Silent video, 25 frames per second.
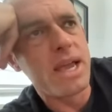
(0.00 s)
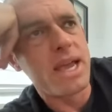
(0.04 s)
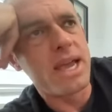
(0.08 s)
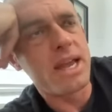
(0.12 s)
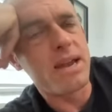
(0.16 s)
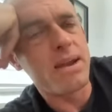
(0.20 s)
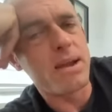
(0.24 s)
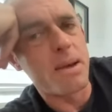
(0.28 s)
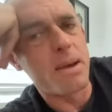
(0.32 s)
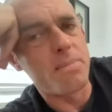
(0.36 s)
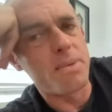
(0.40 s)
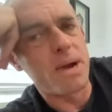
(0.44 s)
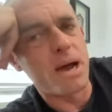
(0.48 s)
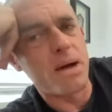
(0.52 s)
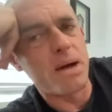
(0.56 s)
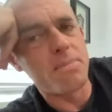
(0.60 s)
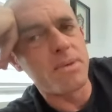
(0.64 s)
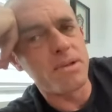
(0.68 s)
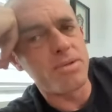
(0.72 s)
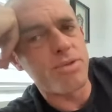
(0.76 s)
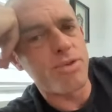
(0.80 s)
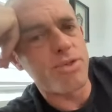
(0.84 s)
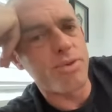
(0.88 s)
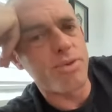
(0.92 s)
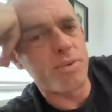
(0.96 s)
And about
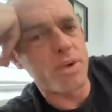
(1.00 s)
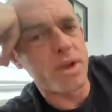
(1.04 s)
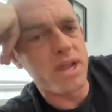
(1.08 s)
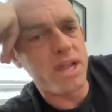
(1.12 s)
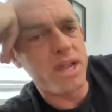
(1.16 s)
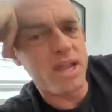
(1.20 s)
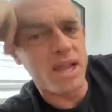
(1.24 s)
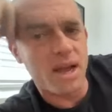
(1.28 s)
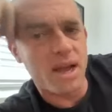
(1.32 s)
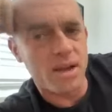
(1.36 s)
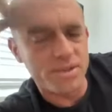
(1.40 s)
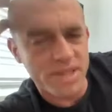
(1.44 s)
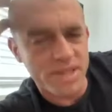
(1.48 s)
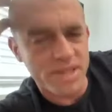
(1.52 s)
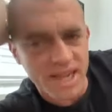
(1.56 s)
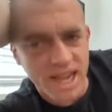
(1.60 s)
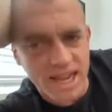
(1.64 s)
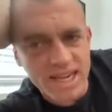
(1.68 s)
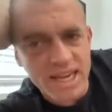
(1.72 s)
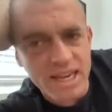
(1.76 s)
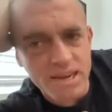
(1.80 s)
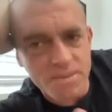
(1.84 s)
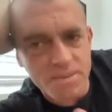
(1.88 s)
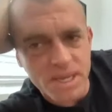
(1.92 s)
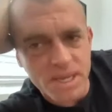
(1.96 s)
month three, I was like,
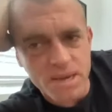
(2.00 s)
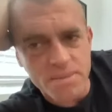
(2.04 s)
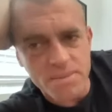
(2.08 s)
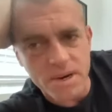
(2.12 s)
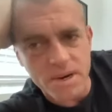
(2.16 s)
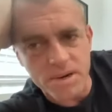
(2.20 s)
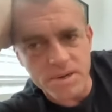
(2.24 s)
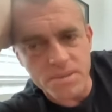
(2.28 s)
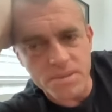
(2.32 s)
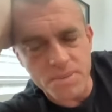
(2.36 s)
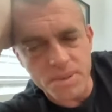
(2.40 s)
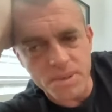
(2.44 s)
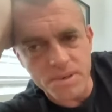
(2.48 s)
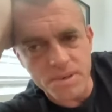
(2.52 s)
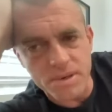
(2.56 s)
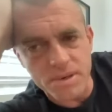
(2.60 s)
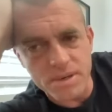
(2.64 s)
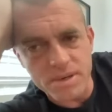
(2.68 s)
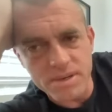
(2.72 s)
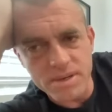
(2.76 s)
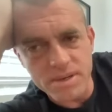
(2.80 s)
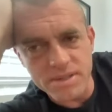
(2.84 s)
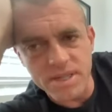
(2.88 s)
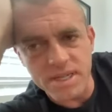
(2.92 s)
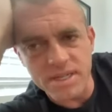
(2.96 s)
I need to become an
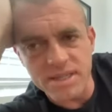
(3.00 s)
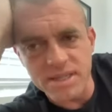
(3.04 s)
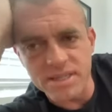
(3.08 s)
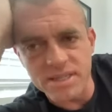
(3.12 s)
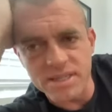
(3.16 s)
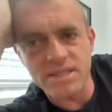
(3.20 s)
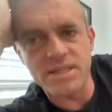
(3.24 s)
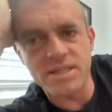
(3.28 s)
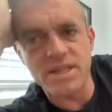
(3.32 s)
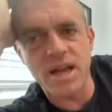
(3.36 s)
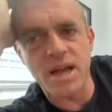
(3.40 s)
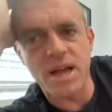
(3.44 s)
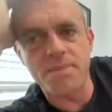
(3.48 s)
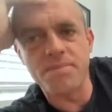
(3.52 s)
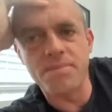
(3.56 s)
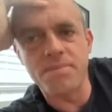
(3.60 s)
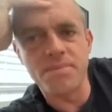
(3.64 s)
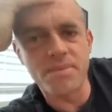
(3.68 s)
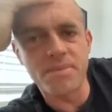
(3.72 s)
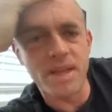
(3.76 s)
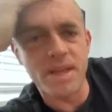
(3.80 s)
entrepreneur. I was like, this is dumb.